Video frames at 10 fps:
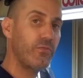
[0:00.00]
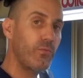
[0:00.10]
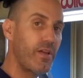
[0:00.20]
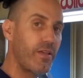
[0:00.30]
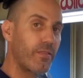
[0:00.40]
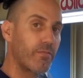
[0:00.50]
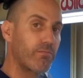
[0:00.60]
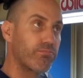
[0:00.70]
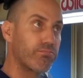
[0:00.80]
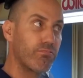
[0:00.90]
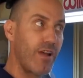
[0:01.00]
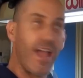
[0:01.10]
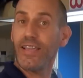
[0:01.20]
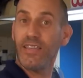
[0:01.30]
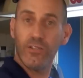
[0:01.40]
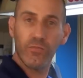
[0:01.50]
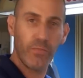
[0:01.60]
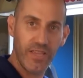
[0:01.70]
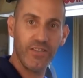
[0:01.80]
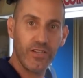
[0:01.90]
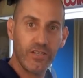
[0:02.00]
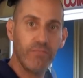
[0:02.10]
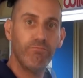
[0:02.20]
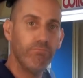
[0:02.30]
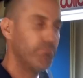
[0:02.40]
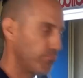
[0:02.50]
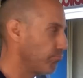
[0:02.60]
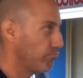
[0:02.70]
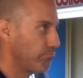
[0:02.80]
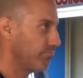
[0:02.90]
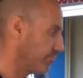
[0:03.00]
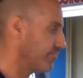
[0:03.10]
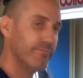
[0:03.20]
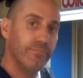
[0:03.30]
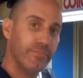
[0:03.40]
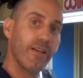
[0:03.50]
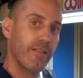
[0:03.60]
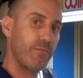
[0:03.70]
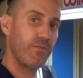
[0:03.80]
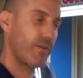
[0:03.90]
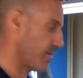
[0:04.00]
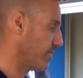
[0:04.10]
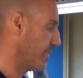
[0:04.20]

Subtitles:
with rack and pinion. Yeah, that'd be fair.